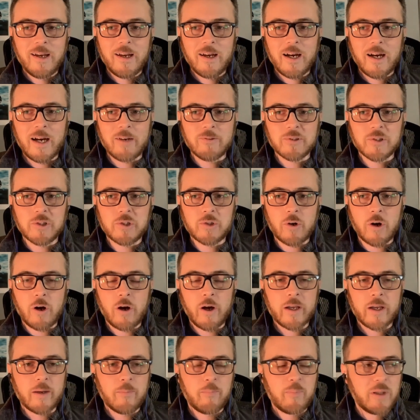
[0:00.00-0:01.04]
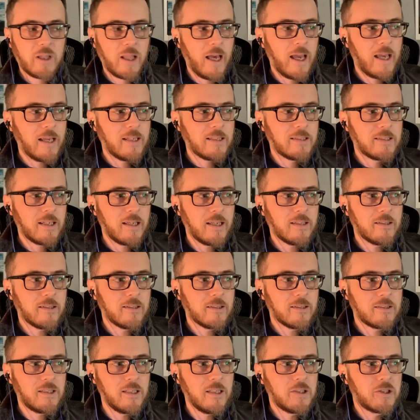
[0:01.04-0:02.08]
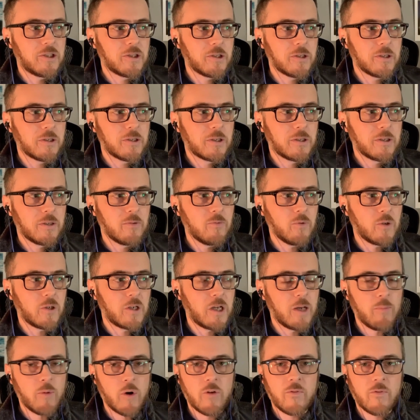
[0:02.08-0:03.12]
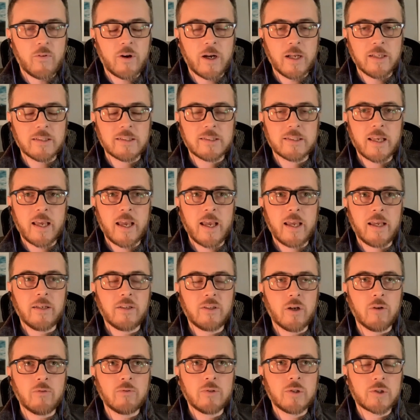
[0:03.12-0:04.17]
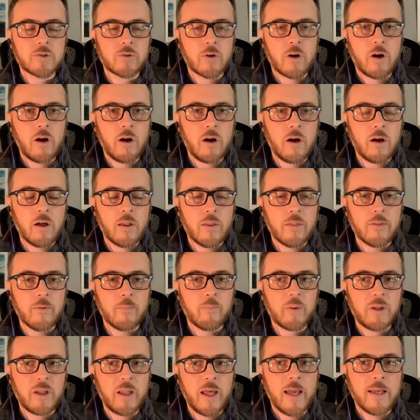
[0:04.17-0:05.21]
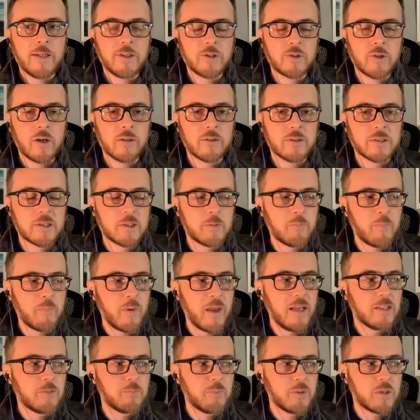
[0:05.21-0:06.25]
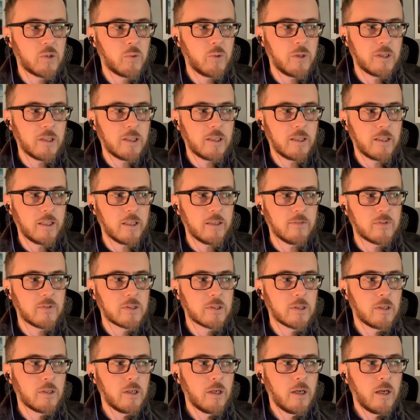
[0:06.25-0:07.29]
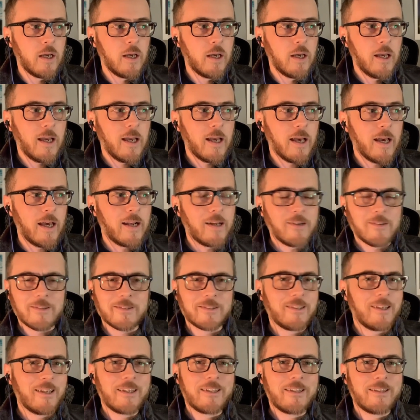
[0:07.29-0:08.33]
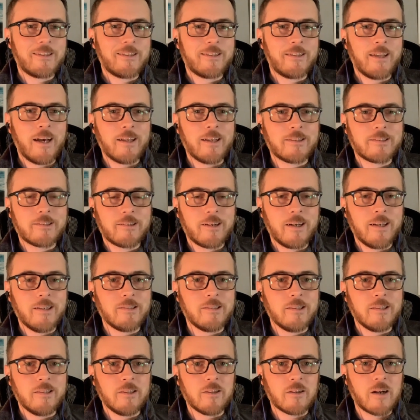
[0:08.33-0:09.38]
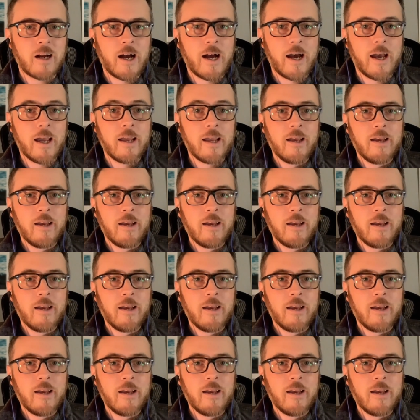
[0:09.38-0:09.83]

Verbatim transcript: I was drawing a plant, and the teacher would come over and say, don't draw the plant, draw the space between the leaves. And I was like, that's crazy, you're high.